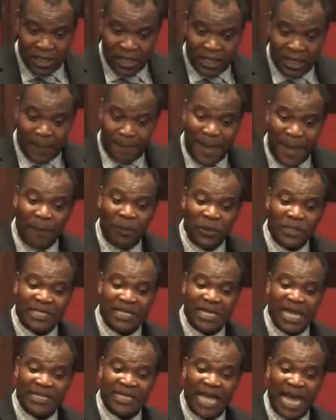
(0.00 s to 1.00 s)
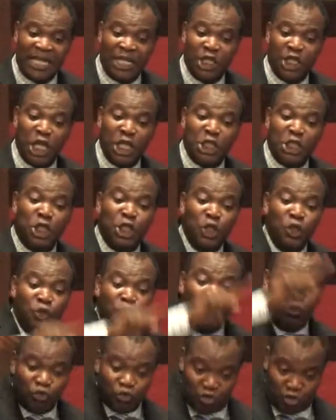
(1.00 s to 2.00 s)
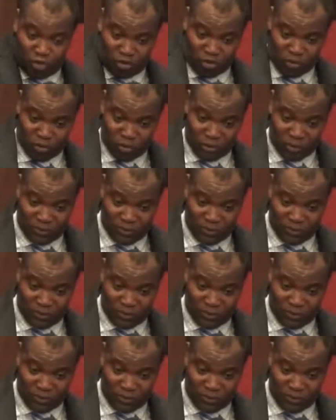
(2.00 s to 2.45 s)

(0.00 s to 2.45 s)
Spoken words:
The Bible says that the Jews,